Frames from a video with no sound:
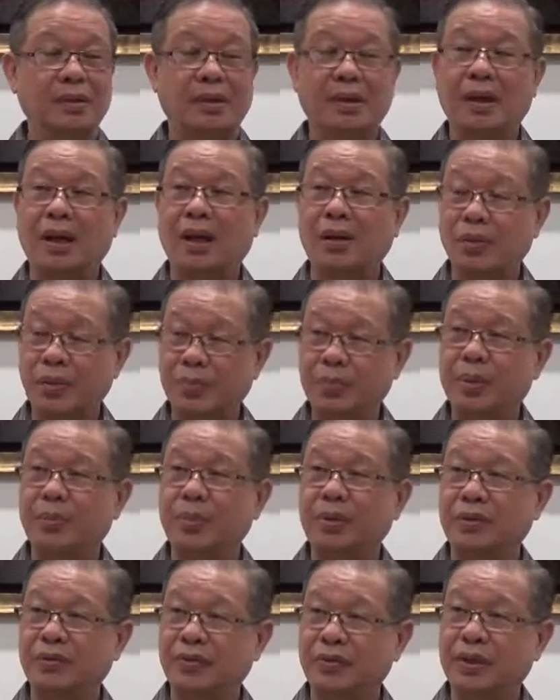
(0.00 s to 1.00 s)
how will
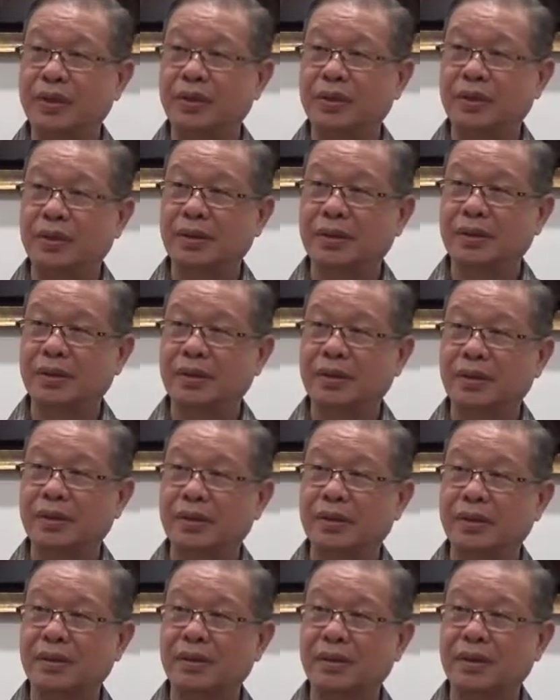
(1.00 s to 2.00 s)
people feel?
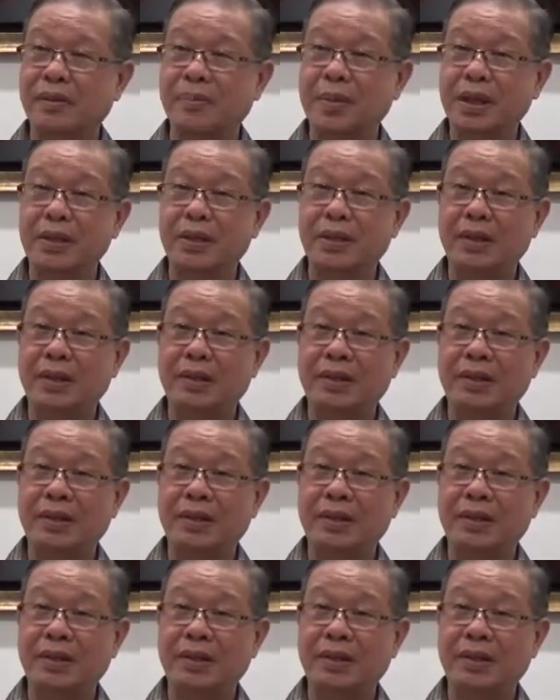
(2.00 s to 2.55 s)
Imagine